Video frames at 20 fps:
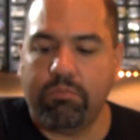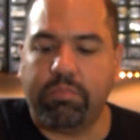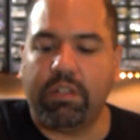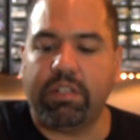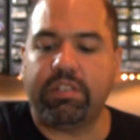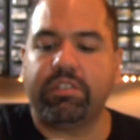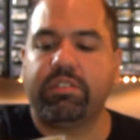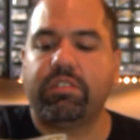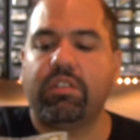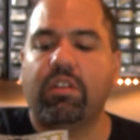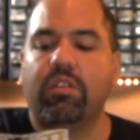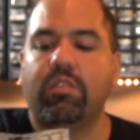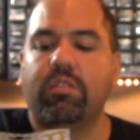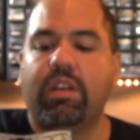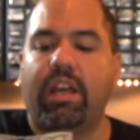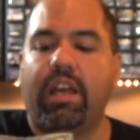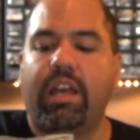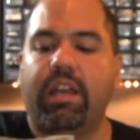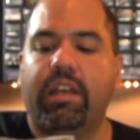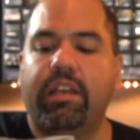
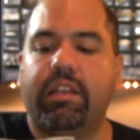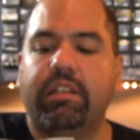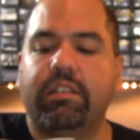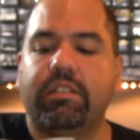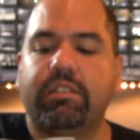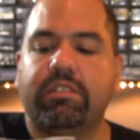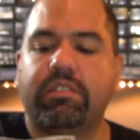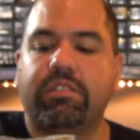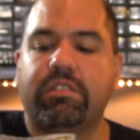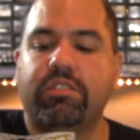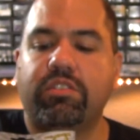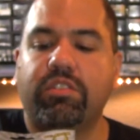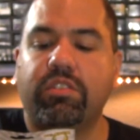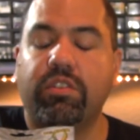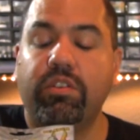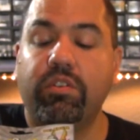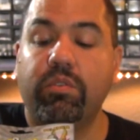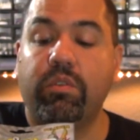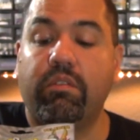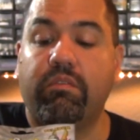Busto has
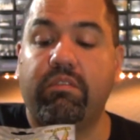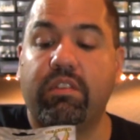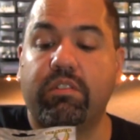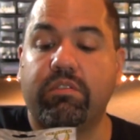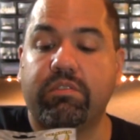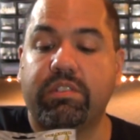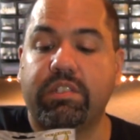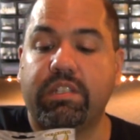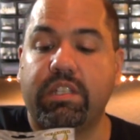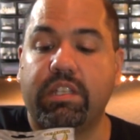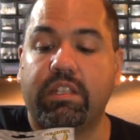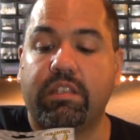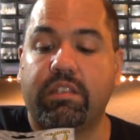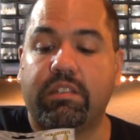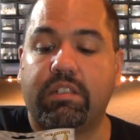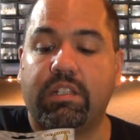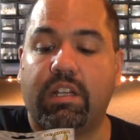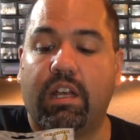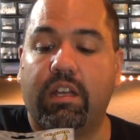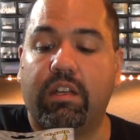two of those
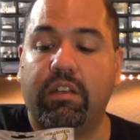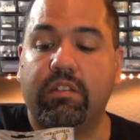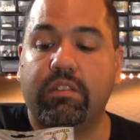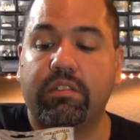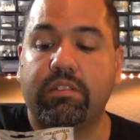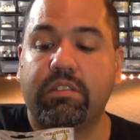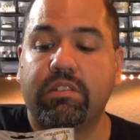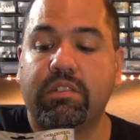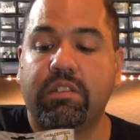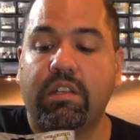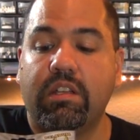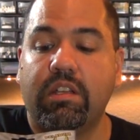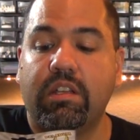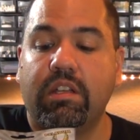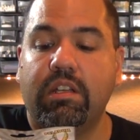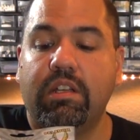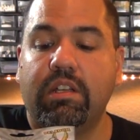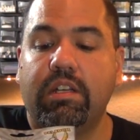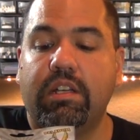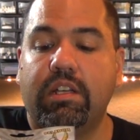teeth tiles,
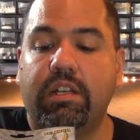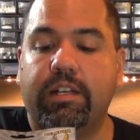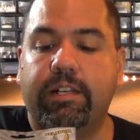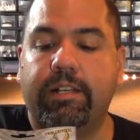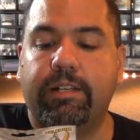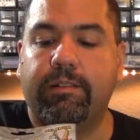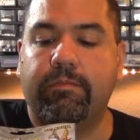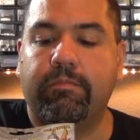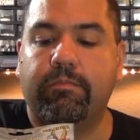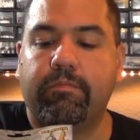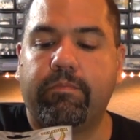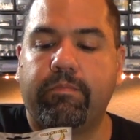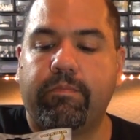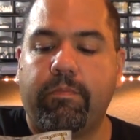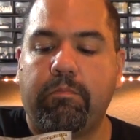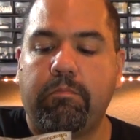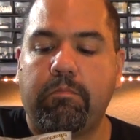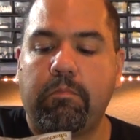um,